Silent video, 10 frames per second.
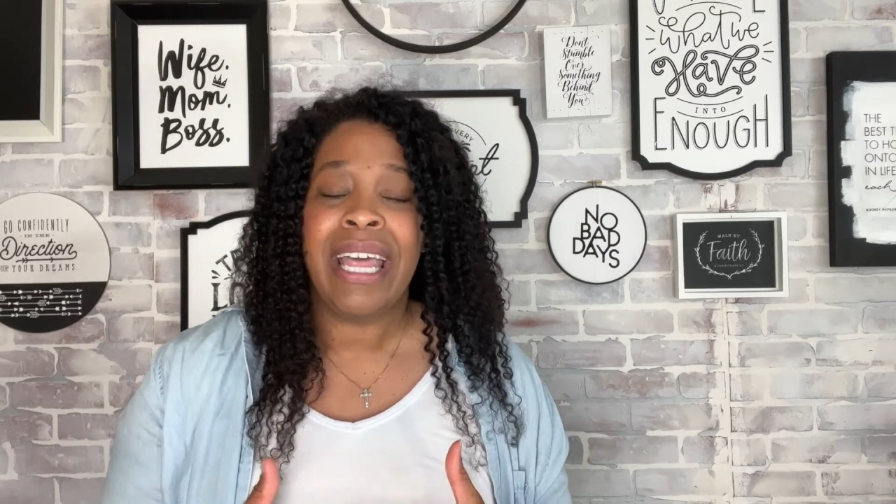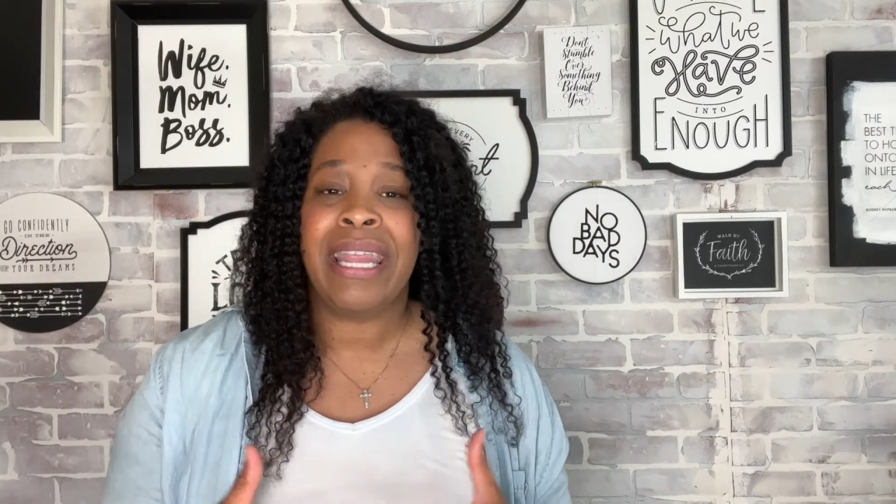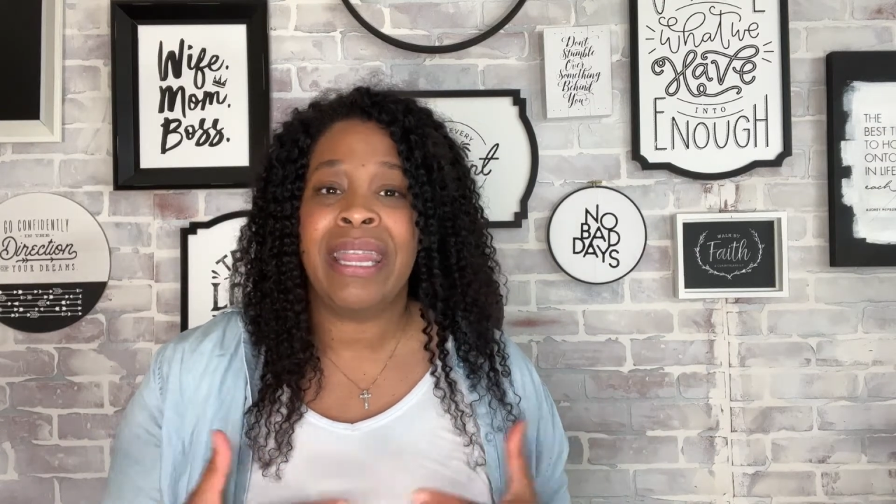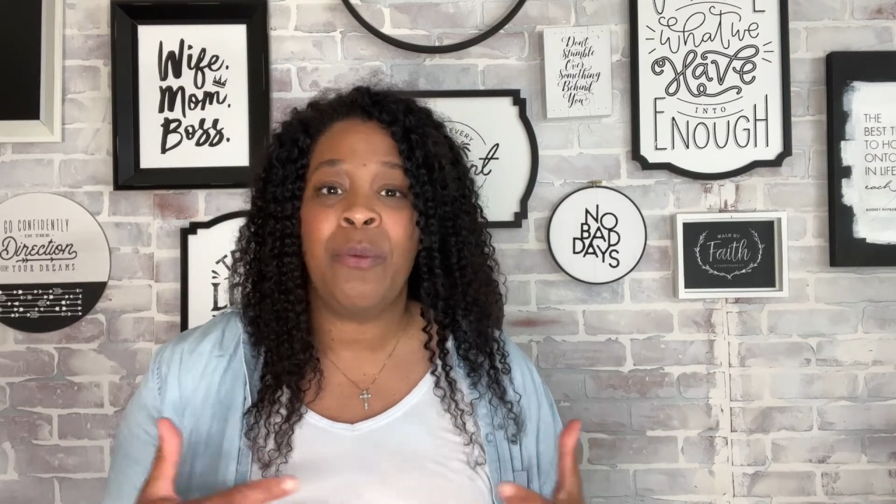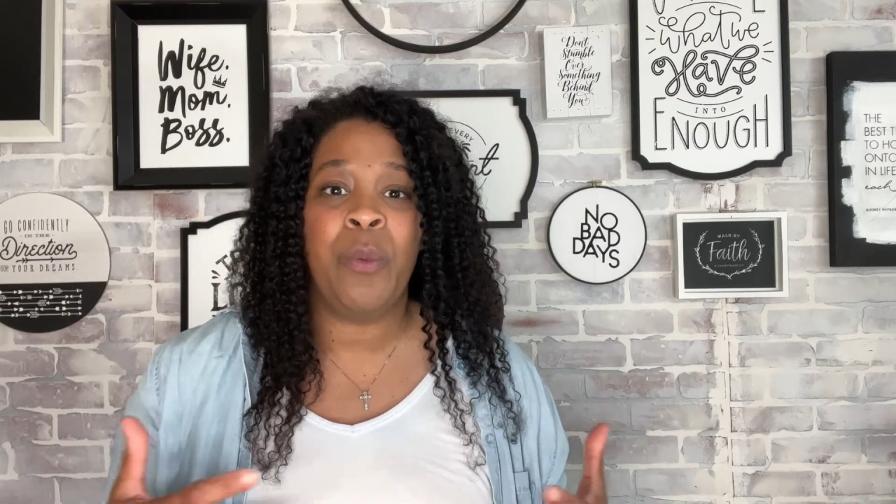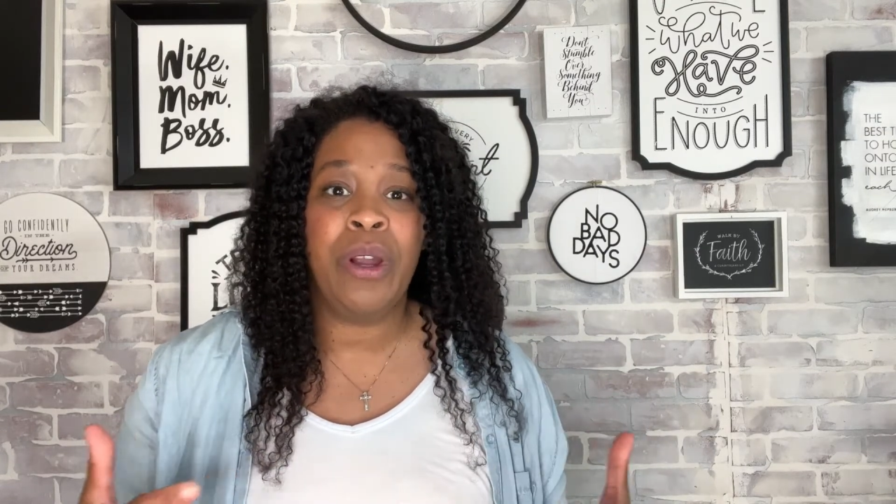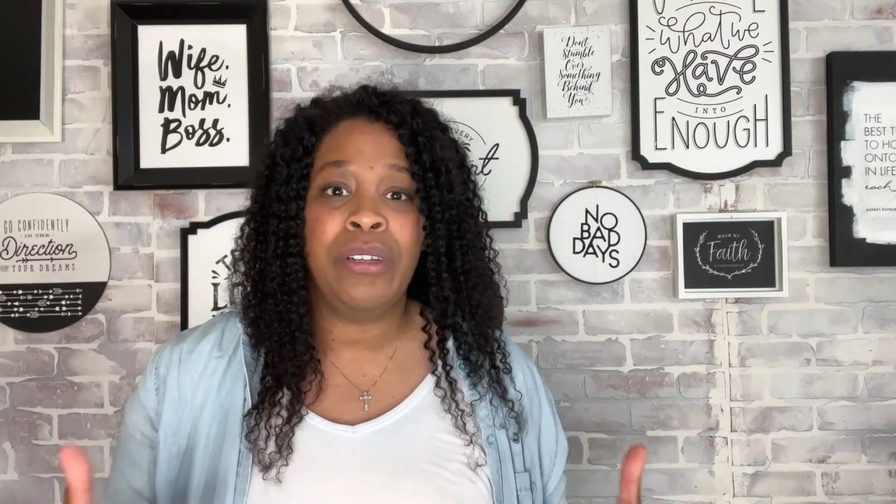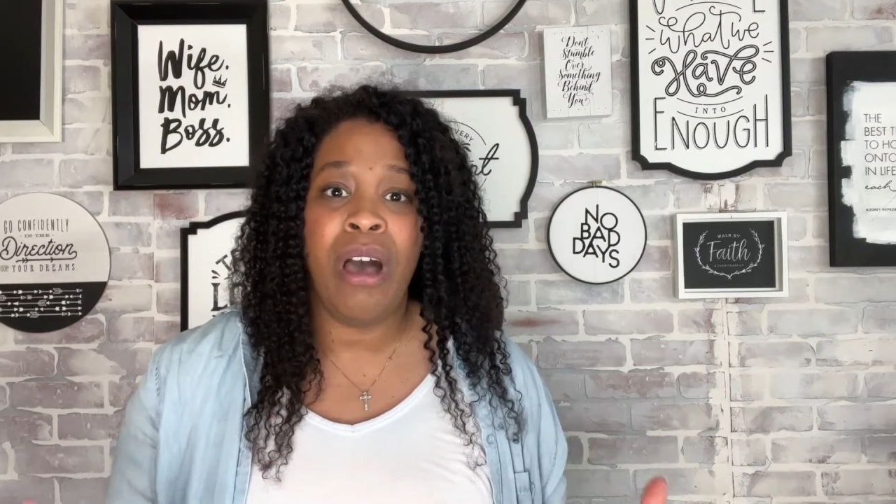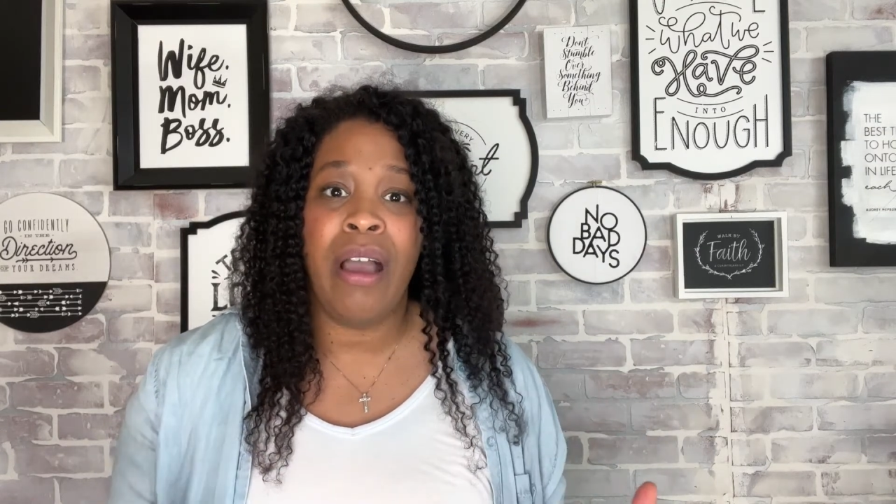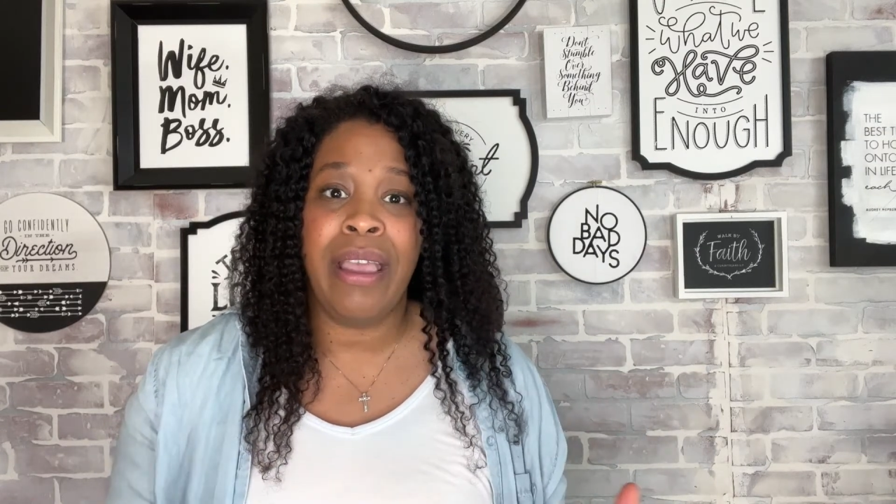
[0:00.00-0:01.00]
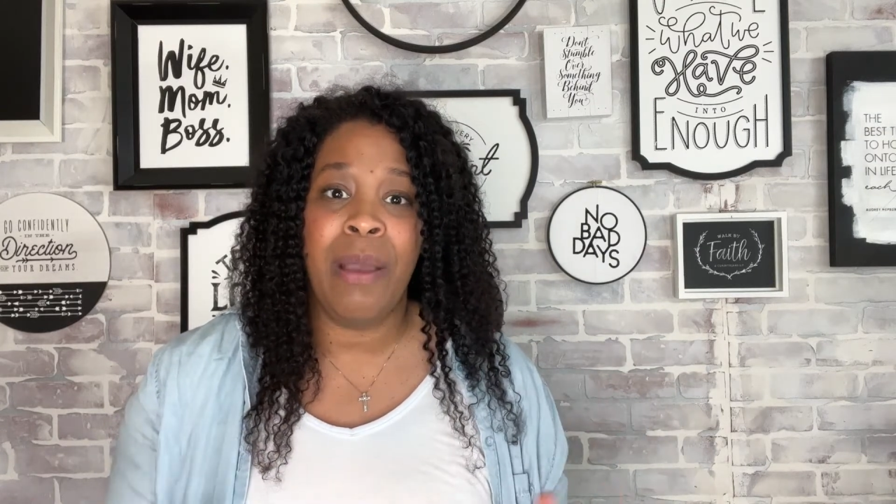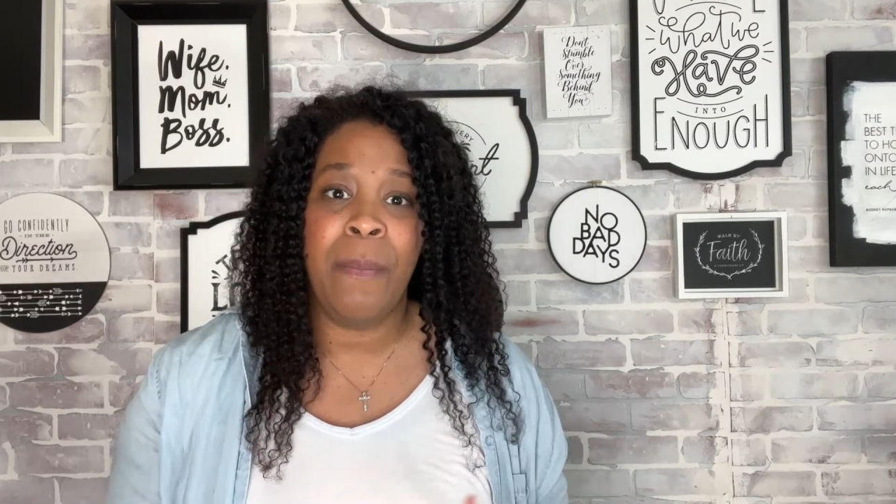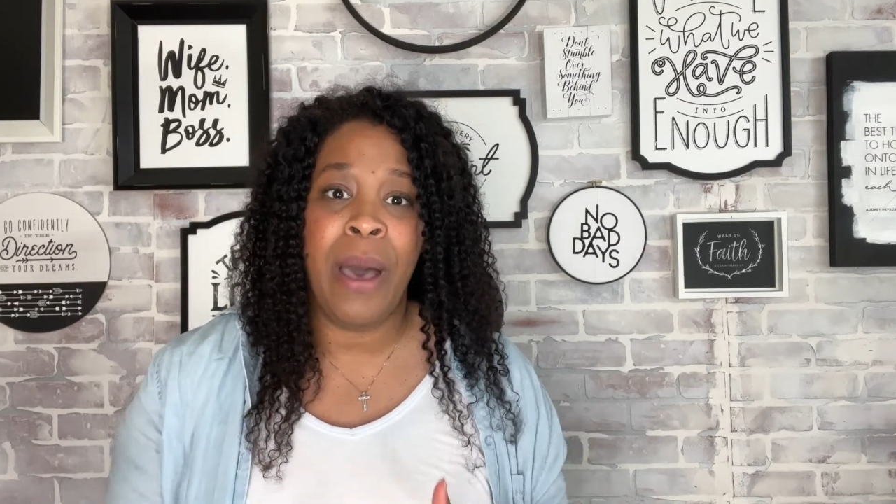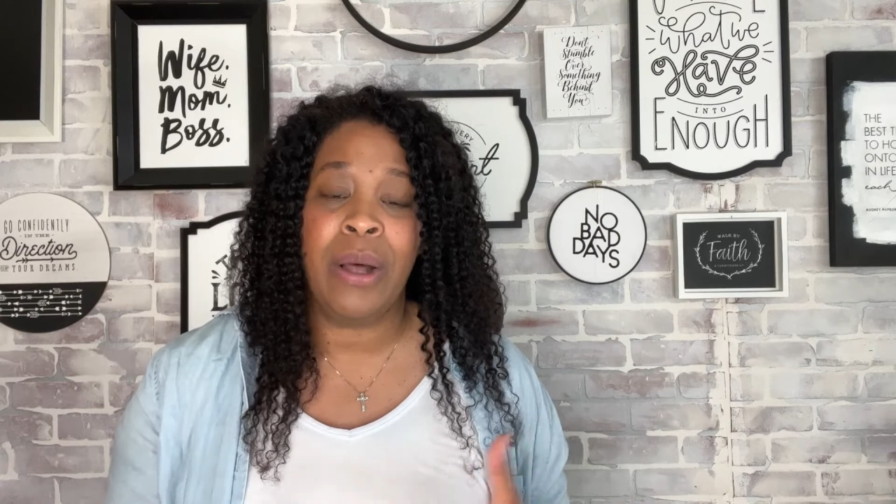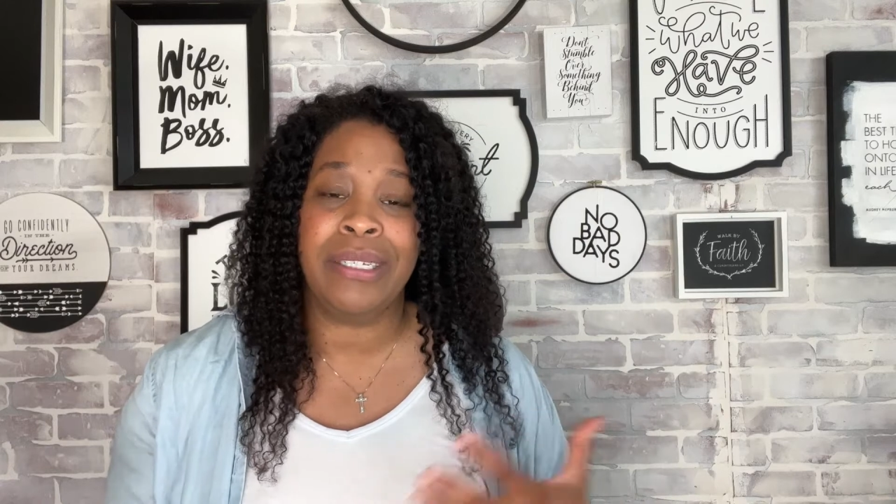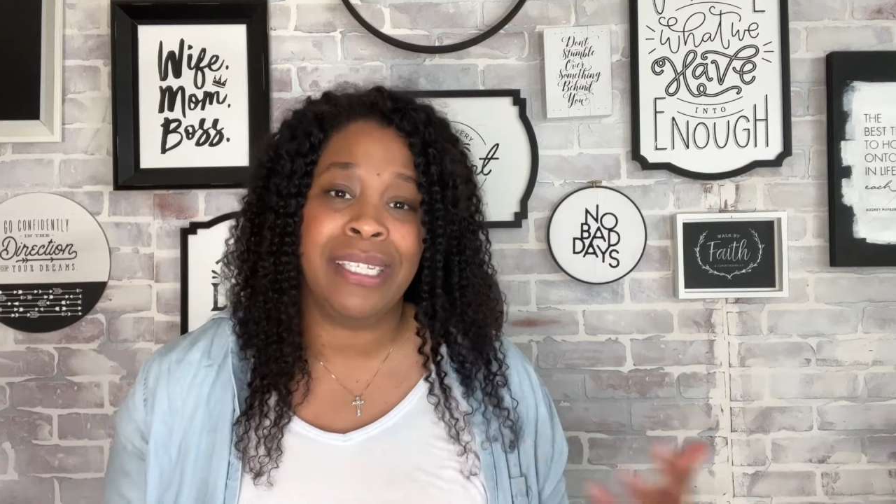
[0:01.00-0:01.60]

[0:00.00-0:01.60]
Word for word: We're talking about